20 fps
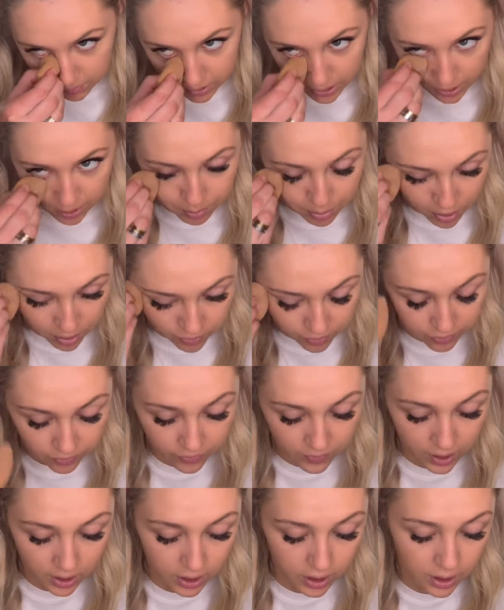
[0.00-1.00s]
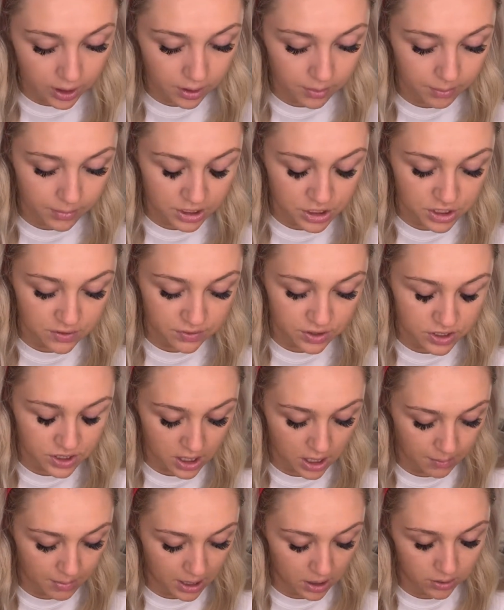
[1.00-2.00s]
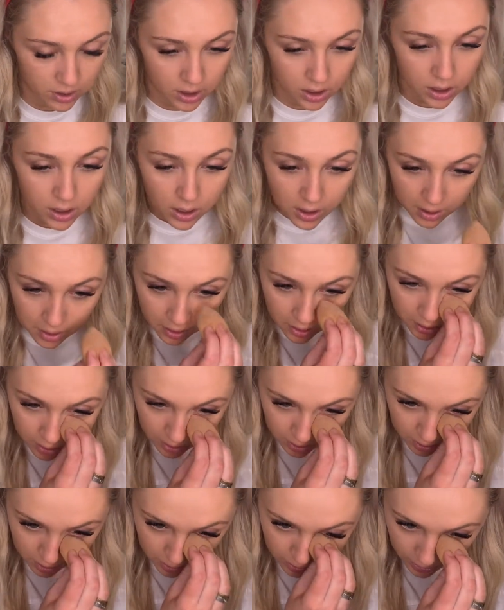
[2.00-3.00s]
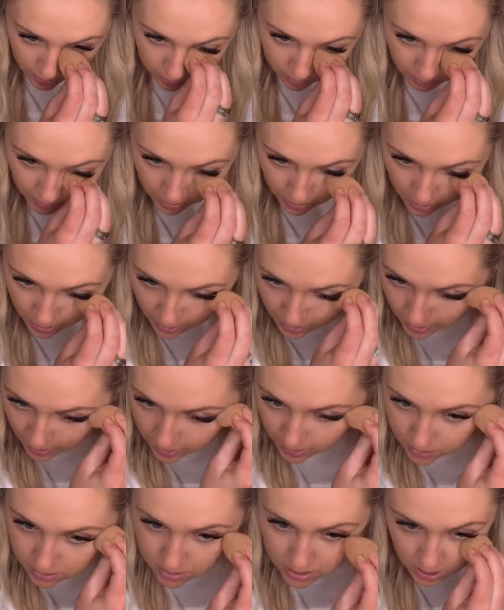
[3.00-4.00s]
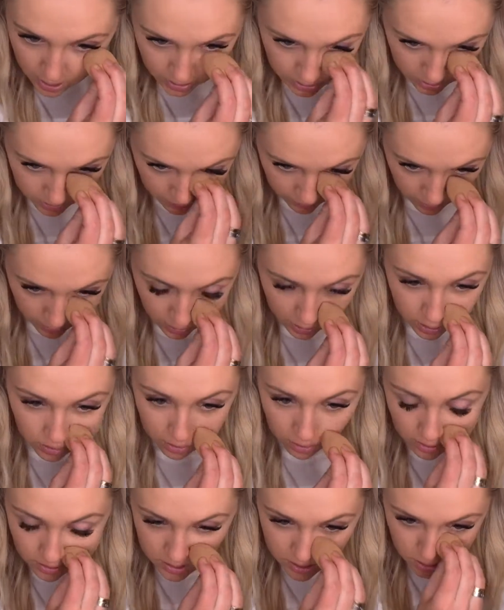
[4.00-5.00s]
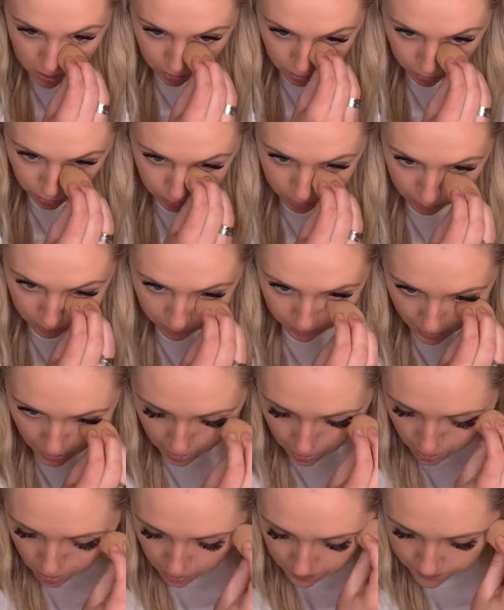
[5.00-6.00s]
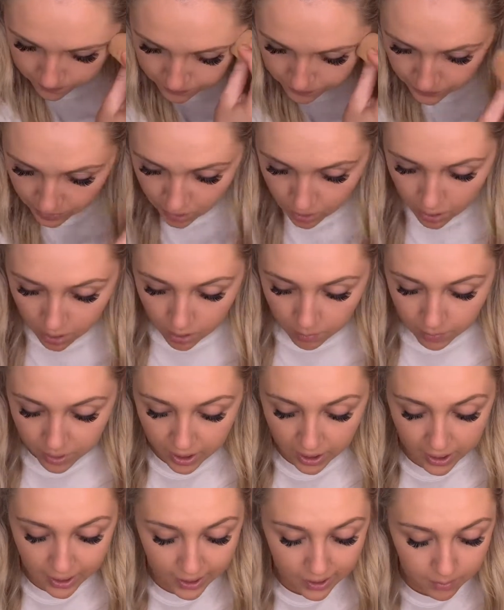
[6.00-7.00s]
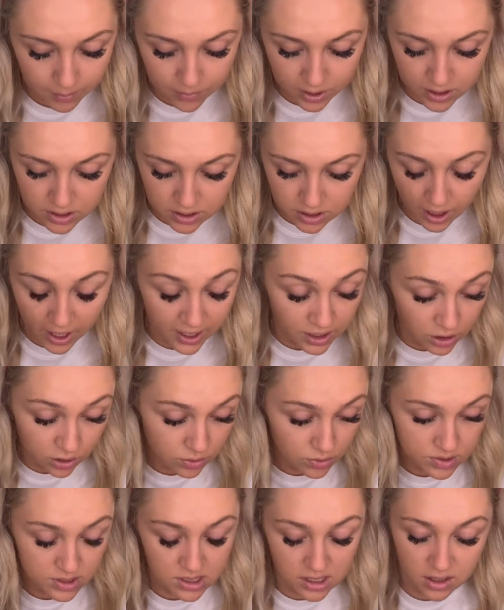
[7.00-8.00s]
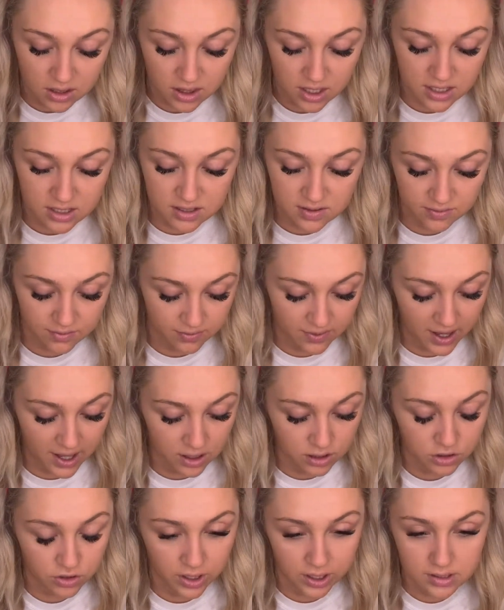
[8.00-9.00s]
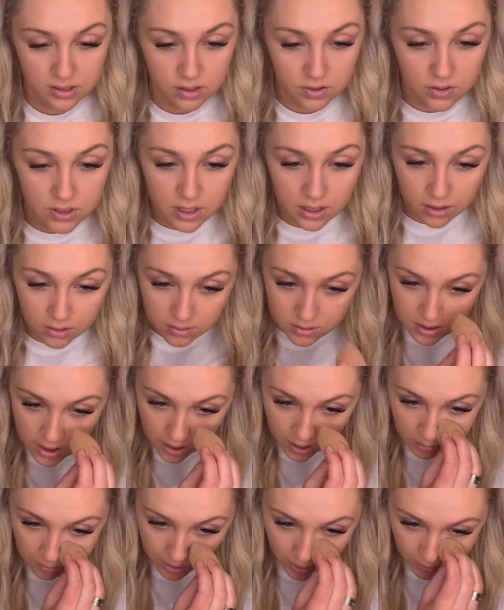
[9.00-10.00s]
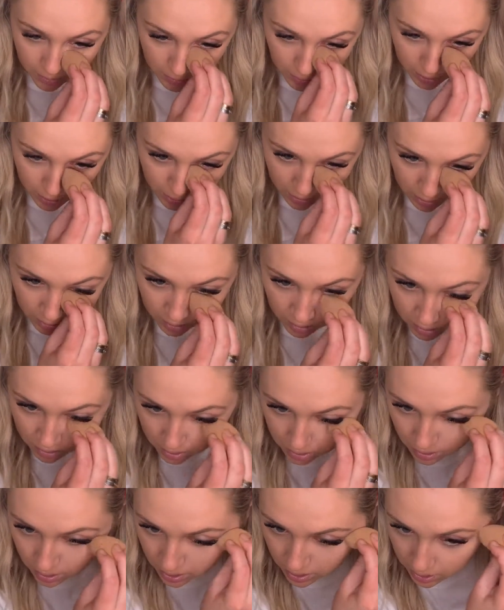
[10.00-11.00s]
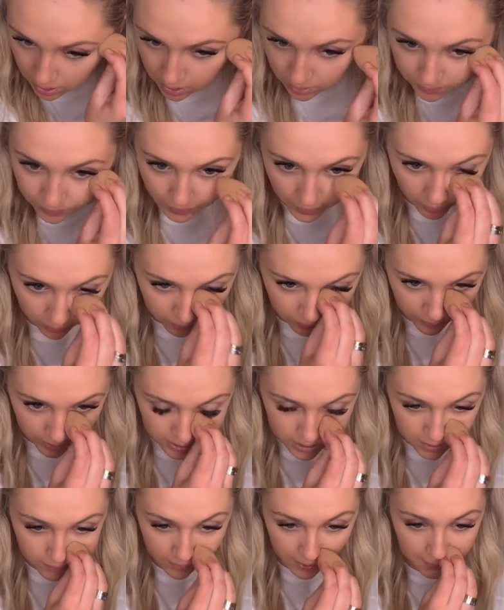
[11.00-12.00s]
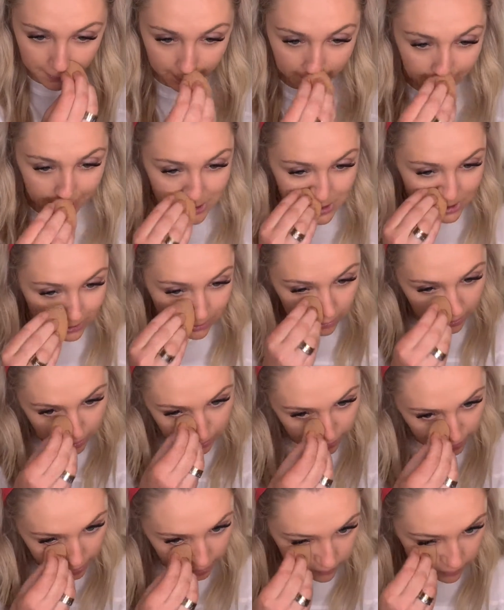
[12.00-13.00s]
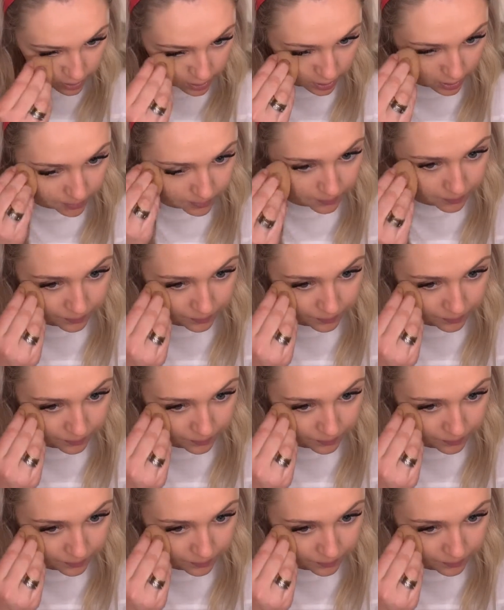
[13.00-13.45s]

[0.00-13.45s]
but I prefer my Jeffree Star powder underneath my eyes. I just feel like it looks a little bit better. But I use this Veil translucent setting powder on the rest of my face literally every day.